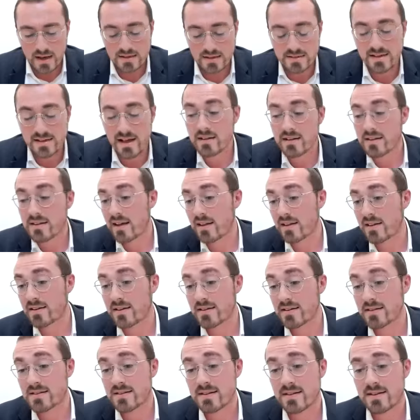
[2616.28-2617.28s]
Chazal tell
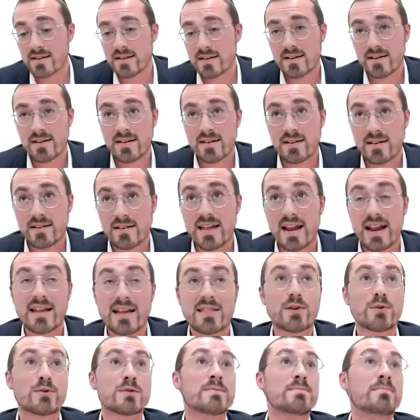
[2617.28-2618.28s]
us that
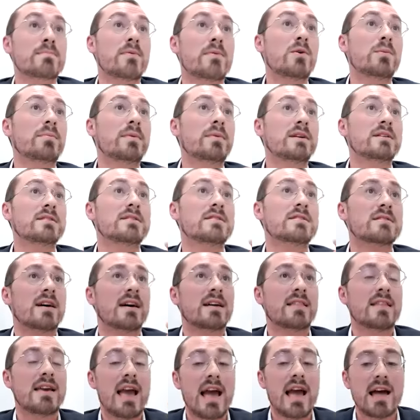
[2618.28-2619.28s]
at those moments,
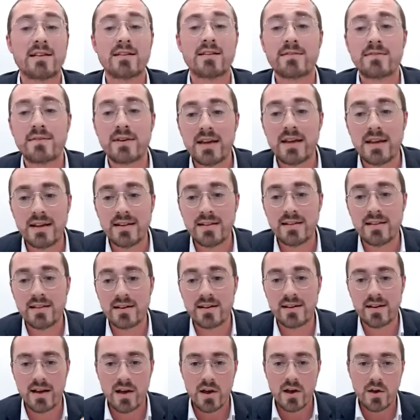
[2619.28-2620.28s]
at the end of
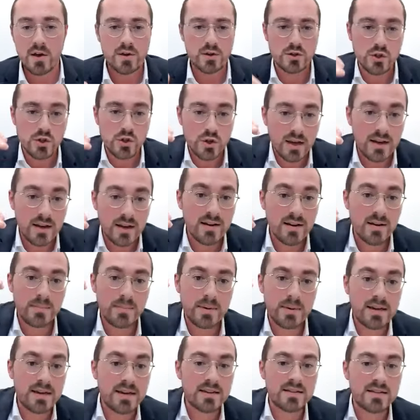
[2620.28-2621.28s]
Ne'ilah, the Shekhinah
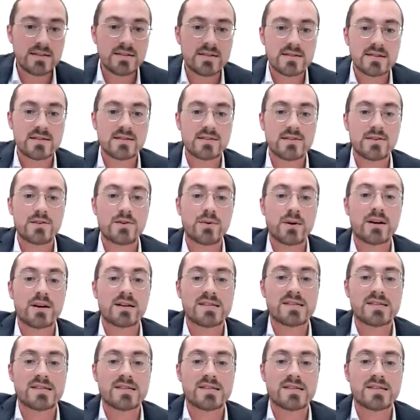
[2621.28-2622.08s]
begins to